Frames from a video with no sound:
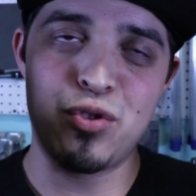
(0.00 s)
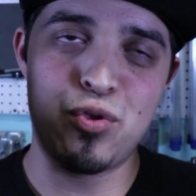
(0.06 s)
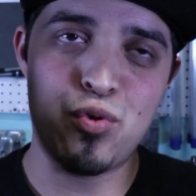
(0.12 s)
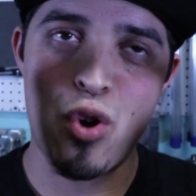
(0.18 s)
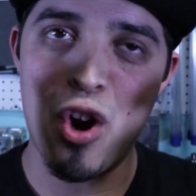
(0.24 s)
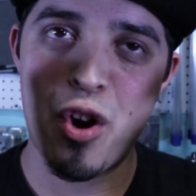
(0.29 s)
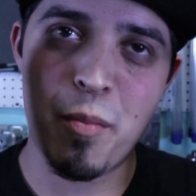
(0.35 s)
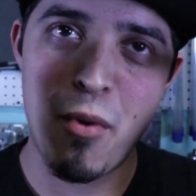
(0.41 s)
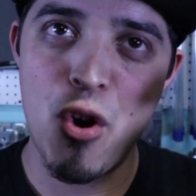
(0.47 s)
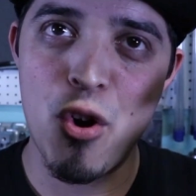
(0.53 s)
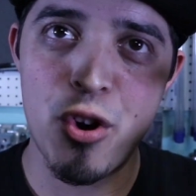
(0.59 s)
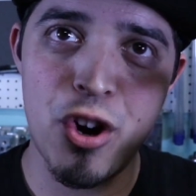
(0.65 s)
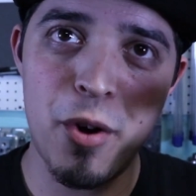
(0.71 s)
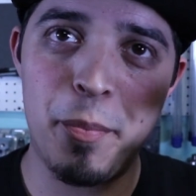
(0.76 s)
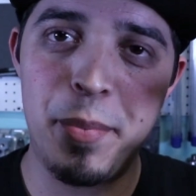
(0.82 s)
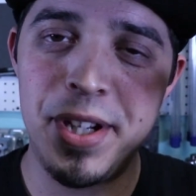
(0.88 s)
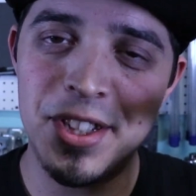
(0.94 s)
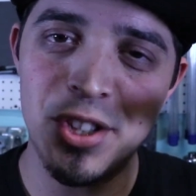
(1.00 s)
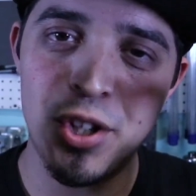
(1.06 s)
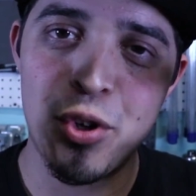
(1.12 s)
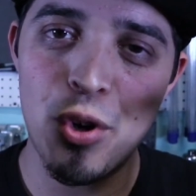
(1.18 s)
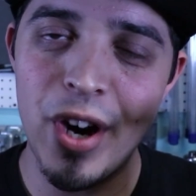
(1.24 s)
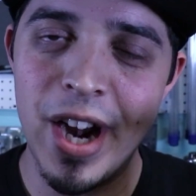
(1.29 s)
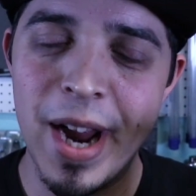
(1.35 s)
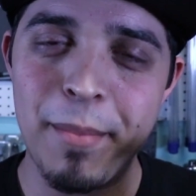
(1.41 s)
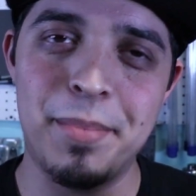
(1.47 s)
truck motor piece of
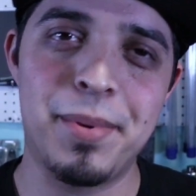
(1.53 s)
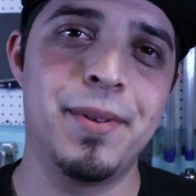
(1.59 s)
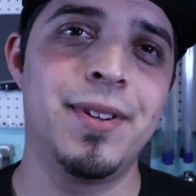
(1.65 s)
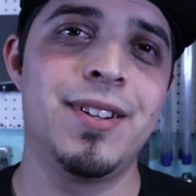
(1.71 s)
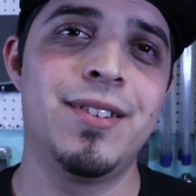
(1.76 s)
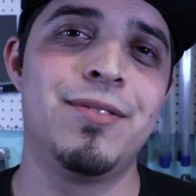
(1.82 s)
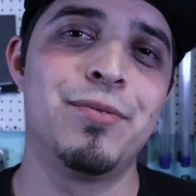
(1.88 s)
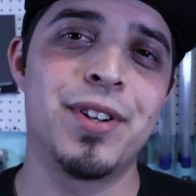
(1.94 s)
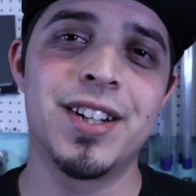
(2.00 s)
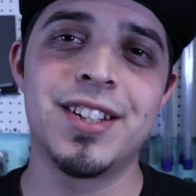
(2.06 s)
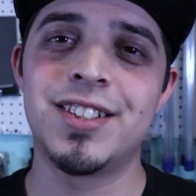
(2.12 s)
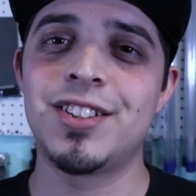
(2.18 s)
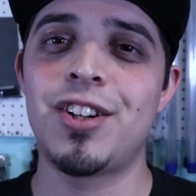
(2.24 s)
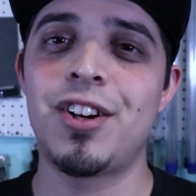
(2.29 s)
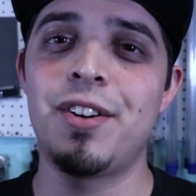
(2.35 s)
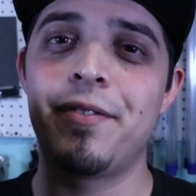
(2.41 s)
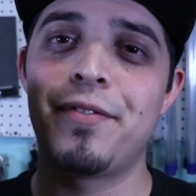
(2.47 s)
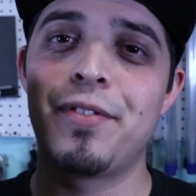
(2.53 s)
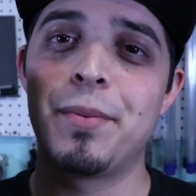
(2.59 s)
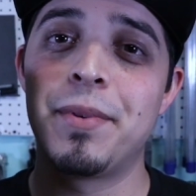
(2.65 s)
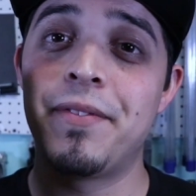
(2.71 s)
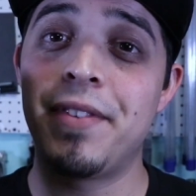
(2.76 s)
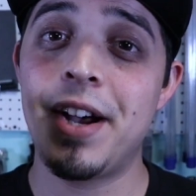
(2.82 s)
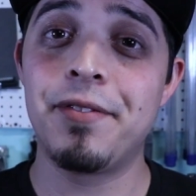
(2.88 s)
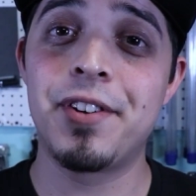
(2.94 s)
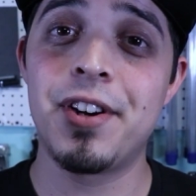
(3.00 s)
crap. We're going to start from
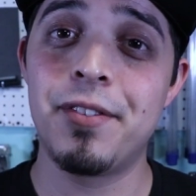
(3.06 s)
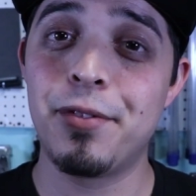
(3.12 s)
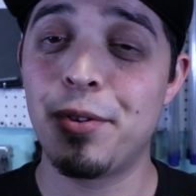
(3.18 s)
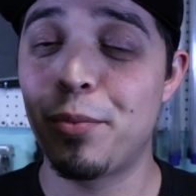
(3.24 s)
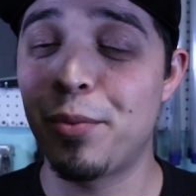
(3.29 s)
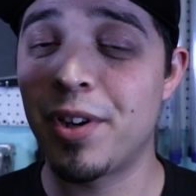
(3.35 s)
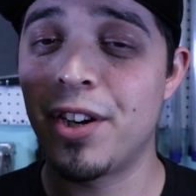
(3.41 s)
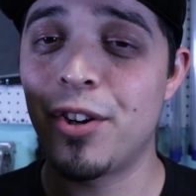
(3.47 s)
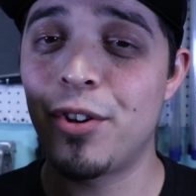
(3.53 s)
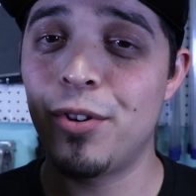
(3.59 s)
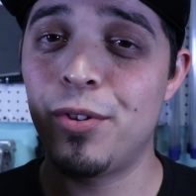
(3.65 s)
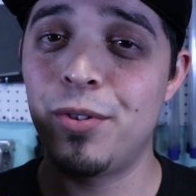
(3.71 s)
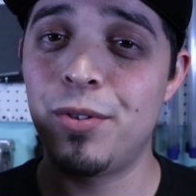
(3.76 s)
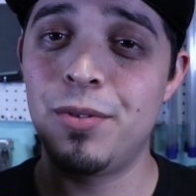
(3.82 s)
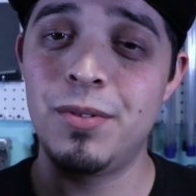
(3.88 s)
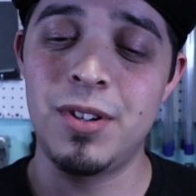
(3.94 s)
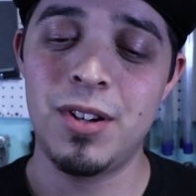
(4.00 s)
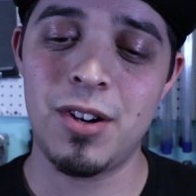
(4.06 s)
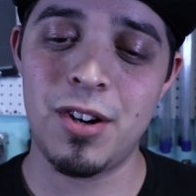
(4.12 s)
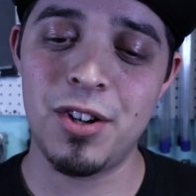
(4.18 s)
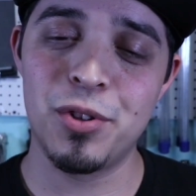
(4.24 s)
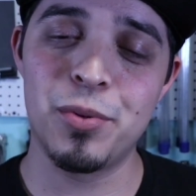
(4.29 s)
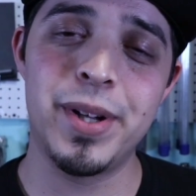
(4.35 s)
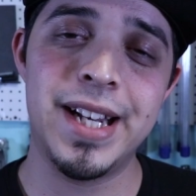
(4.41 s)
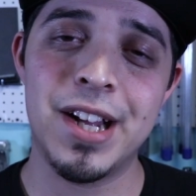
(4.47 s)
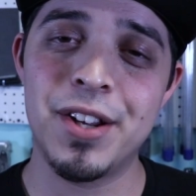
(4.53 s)
the valve cover, and we're going to go
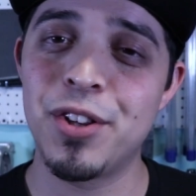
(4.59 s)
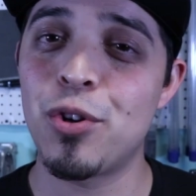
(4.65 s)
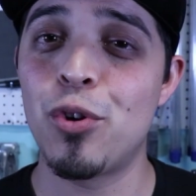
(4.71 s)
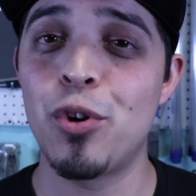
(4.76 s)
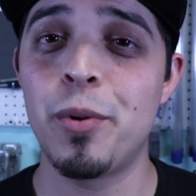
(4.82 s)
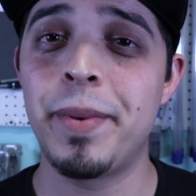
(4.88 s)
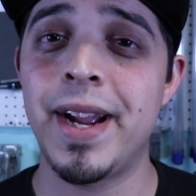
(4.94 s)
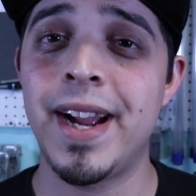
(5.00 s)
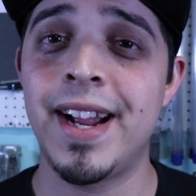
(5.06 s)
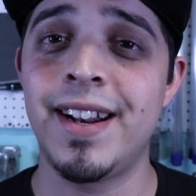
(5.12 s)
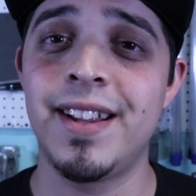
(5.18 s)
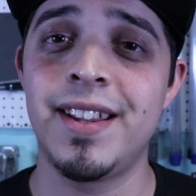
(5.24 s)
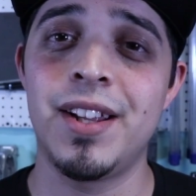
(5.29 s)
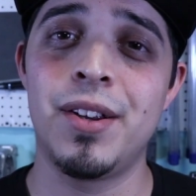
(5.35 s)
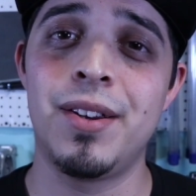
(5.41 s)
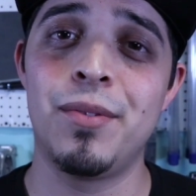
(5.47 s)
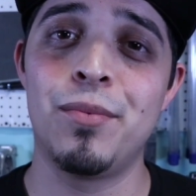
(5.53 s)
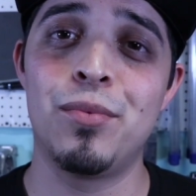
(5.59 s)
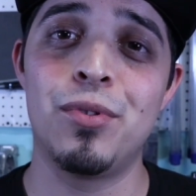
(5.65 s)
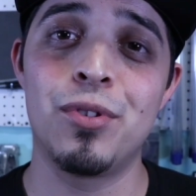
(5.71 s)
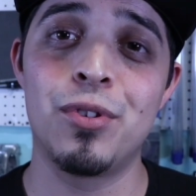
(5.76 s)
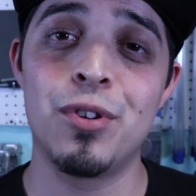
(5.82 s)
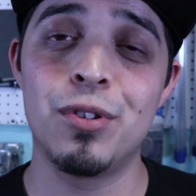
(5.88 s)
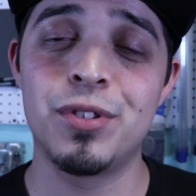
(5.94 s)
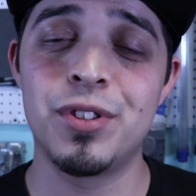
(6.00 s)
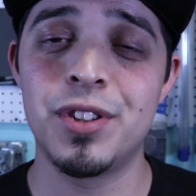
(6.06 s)
all the way down to the oil pan, and then we'll
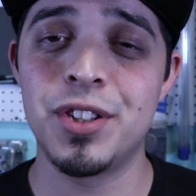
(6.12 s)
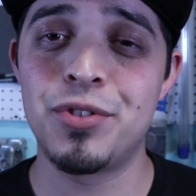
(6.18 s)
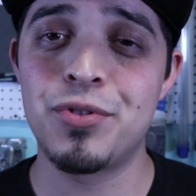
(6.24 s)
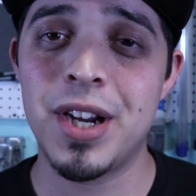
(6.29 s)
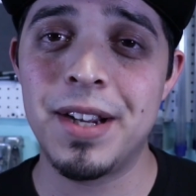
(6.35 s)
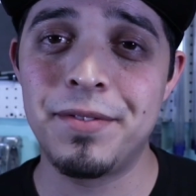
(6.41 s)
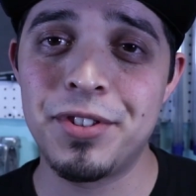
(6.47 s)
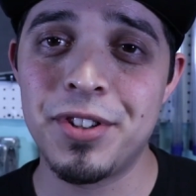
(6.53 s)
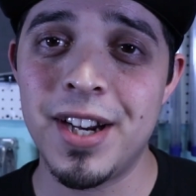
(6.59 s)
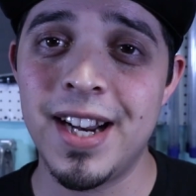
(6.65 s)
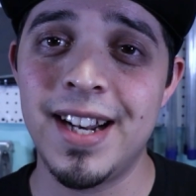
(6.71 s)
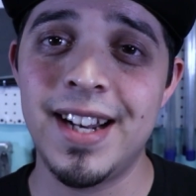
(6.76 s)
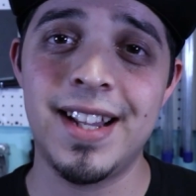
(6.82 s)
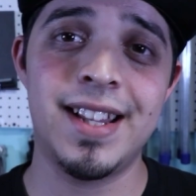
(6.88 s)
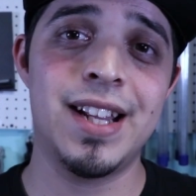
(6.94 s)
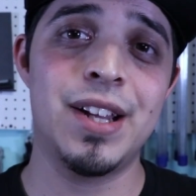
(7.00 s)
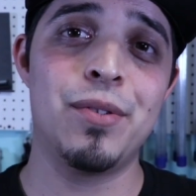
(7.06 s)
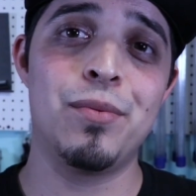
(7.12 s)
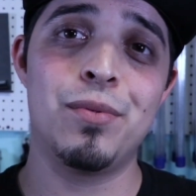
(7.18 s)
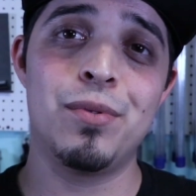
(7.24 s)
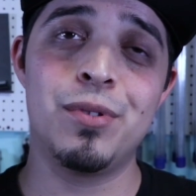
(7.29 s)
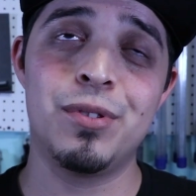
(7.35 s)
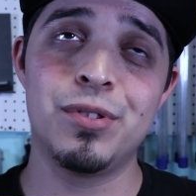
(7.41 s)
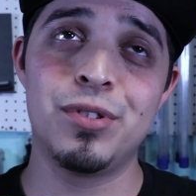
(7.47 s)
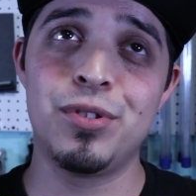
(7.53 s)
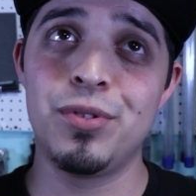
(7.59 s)
go to the drivetrain, and then
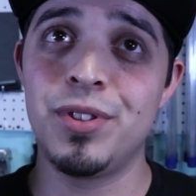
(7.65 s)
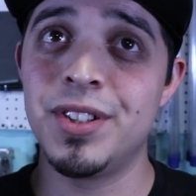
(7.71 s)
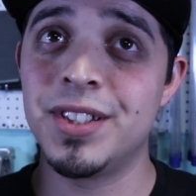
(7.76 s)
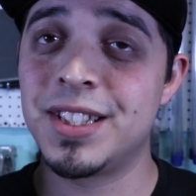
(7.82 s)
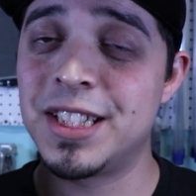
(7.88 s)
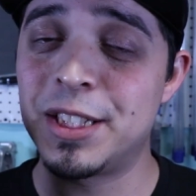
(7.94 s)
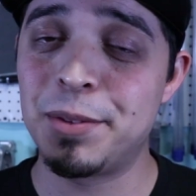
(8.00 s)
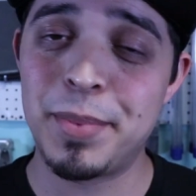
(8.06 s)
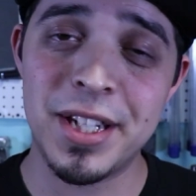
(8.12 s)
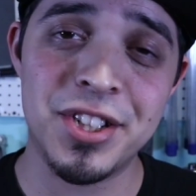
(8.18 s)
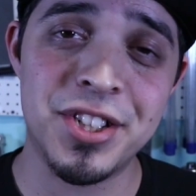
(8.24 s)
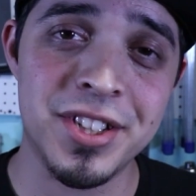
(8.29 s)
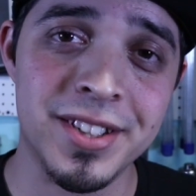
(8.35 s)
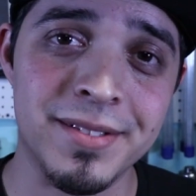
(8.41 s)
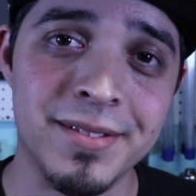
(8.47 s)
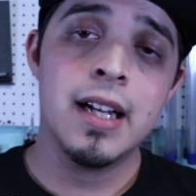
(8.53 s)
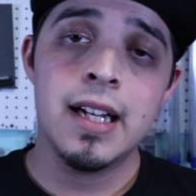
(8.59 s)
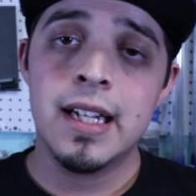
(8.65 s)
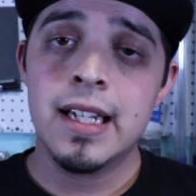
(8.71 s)
we'll do the suspension.